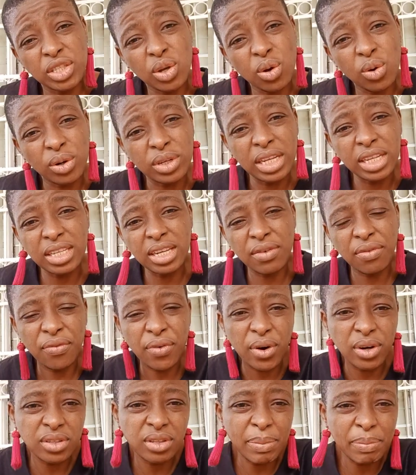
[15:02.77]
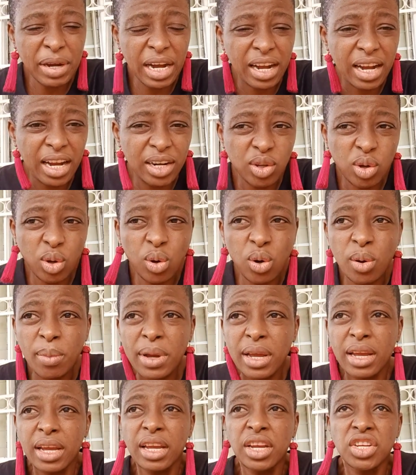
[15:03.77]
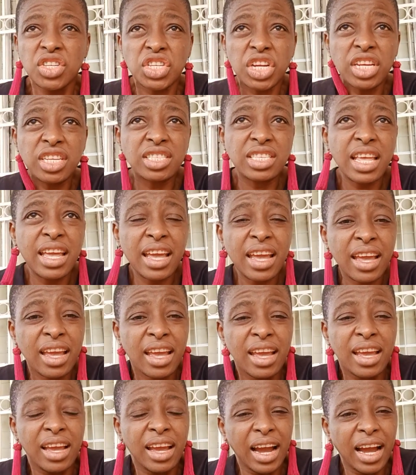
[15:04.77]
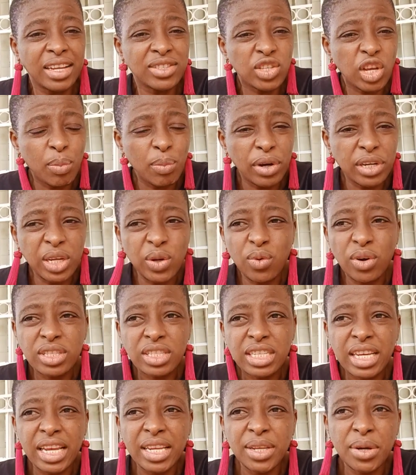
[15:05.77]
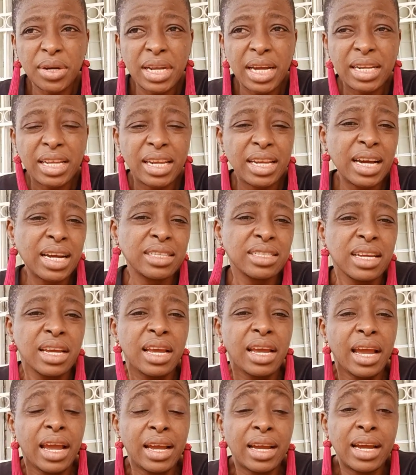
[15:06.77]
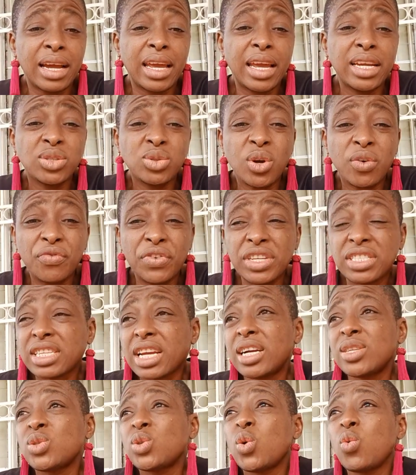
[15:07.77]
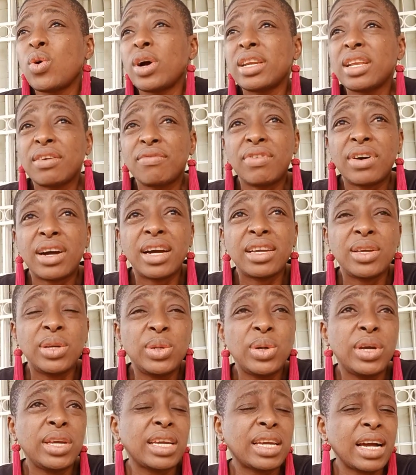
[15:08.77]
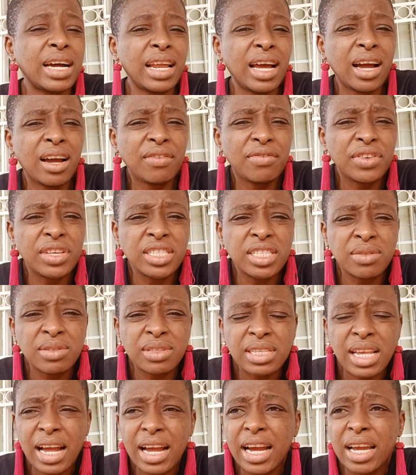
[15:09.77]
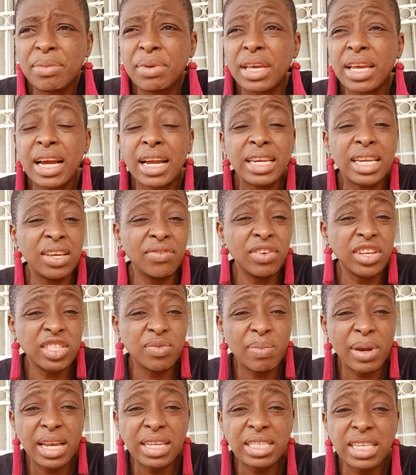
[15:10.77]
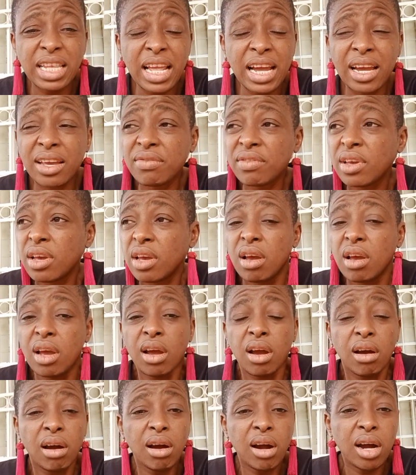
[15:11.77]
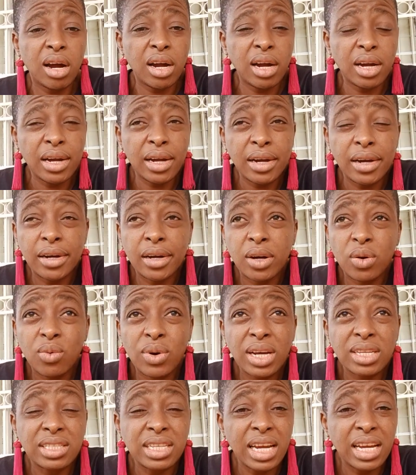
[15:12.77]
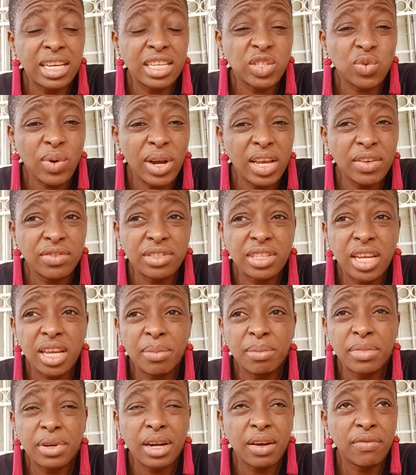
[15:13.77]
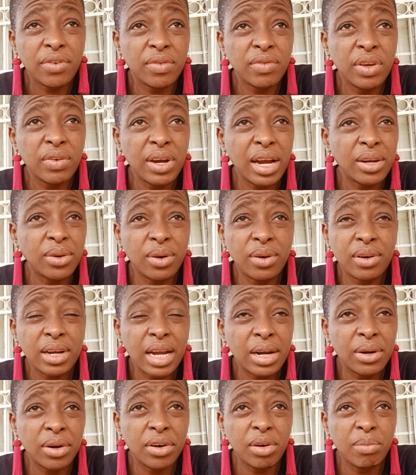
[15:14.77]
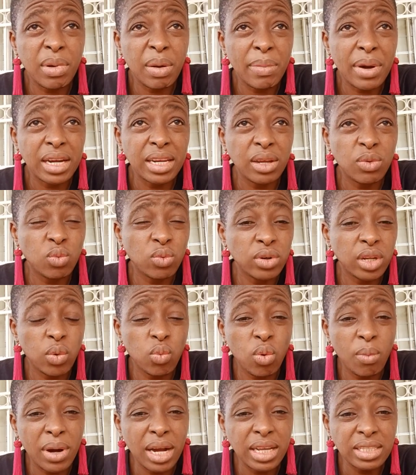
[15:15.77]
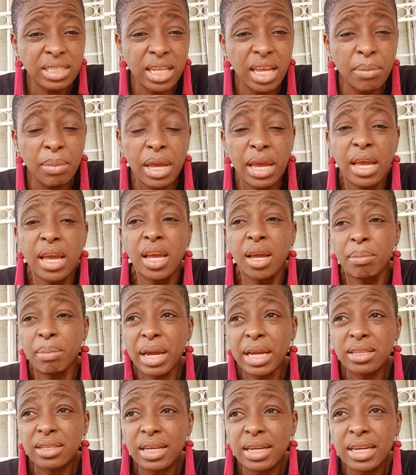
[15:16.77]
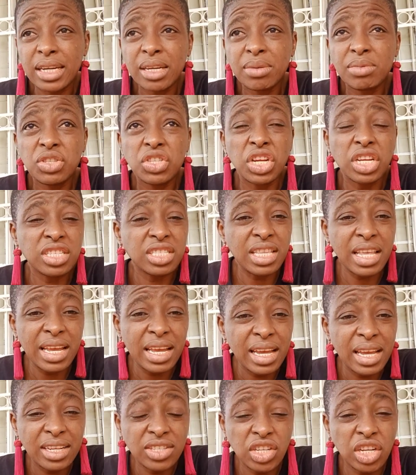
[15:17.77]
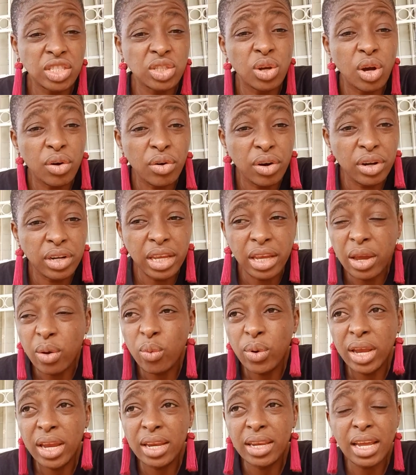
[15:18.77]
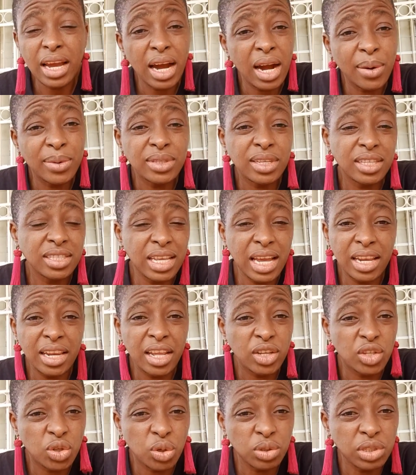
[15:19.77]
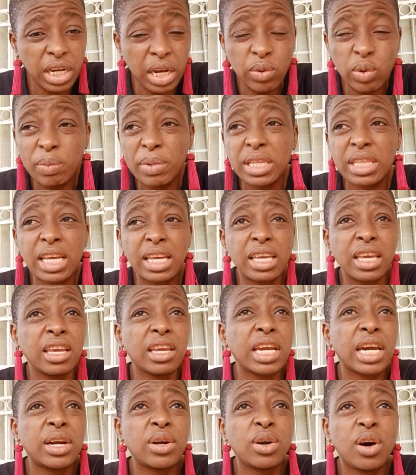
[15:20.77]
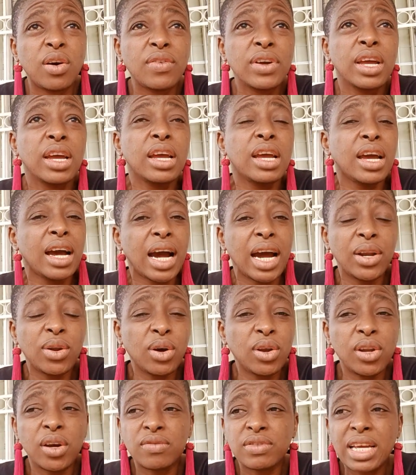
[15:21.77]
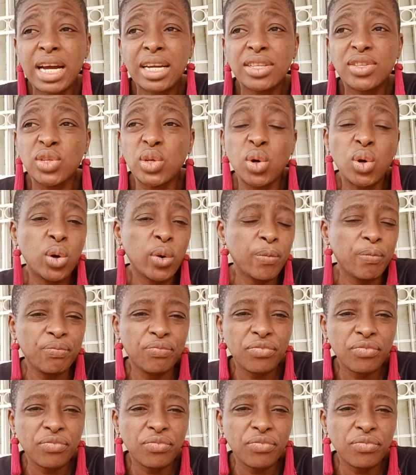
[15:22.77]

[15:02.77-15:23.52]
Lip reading: holding the fort back at home. She's there. And somebody was saying the other day that Ethiopians can do whatever, he can have his time, he can live his best life. What's that, his wife's name? I cannot remember the woman's name, but she's there, she's not running away, the house is there, the children will be taken care of and all of that. So